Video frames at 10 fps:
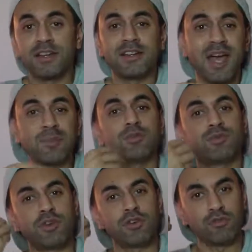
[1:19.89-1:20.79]
An Apple
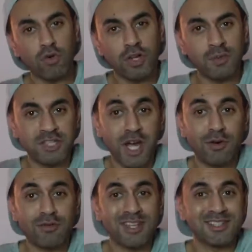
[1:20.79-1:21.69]
ProRAW image,
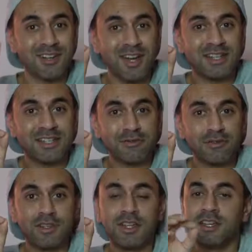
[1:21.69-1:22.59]
however, is slightly
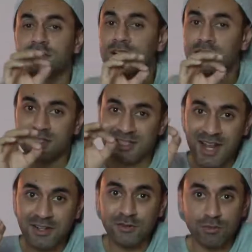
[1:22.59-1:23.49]
different to other
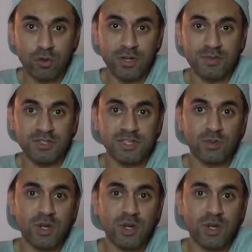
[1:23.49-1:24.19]
standard RAW images,